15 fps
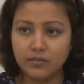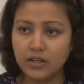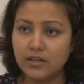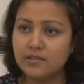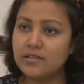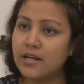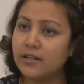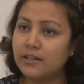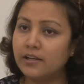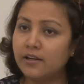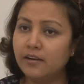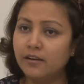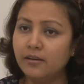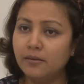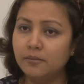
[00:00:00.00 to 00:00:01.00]
Is that
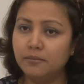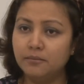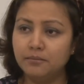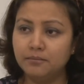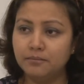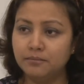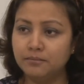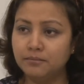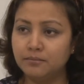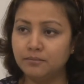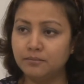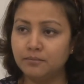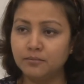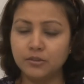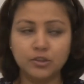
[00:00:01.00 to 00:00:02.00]
clear?
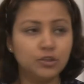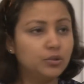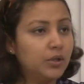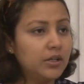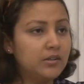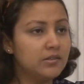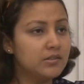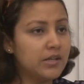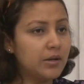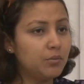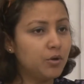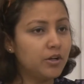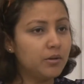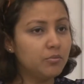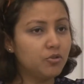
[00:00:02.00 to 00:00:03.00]
Do you understand
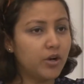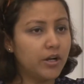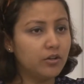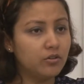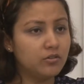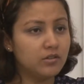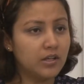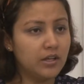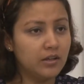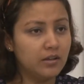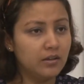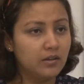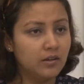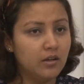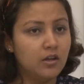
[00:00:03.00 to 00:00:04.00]
what I am trying to say?
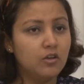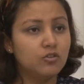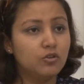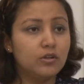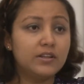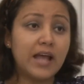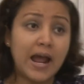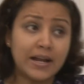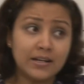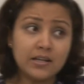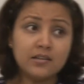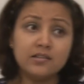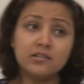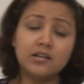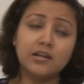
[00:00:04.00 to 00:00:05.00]
So, that
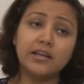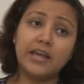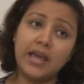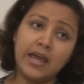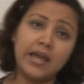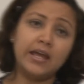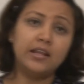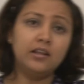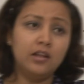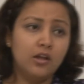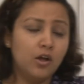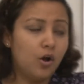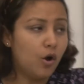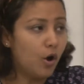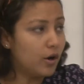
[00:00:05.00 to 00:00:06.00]
is the gain
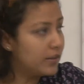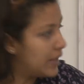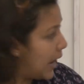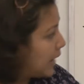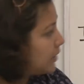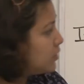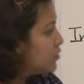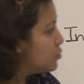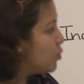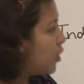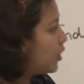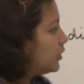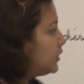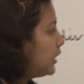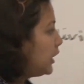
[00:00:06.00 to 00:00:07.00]
or that is
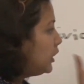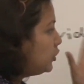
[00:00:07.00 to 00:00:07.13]
what the